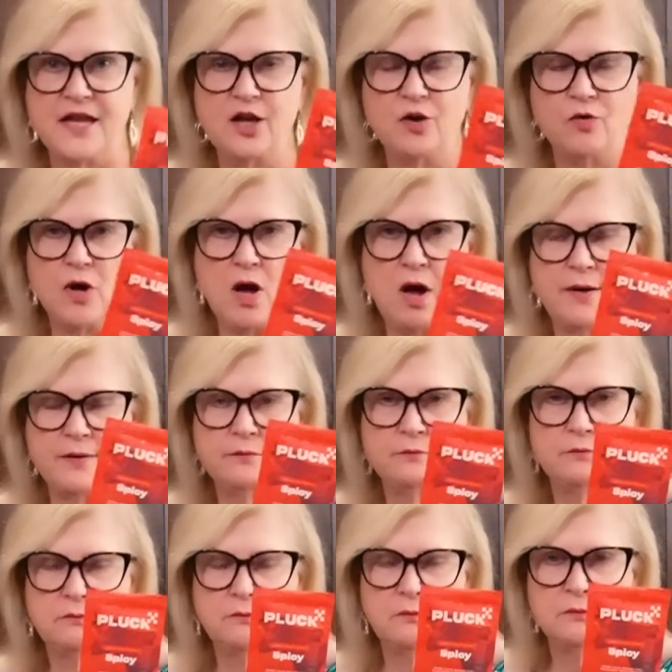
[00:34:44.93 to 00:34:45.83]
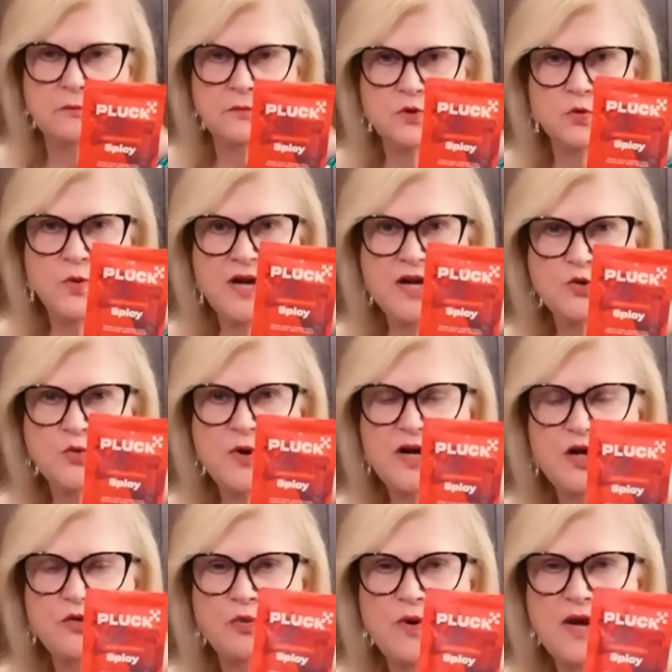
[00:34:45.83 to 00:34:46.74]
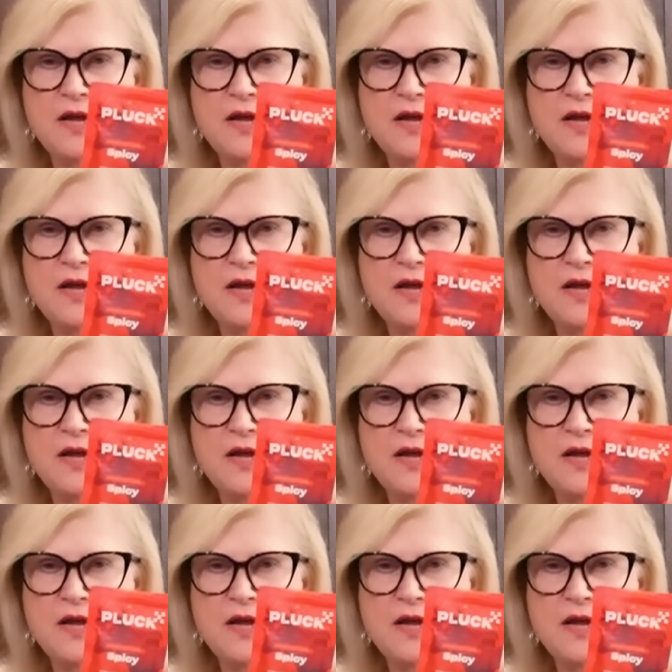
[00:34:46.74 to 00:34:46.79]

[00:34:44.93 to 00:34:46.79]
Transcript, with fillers: KetoCon oh, 2023.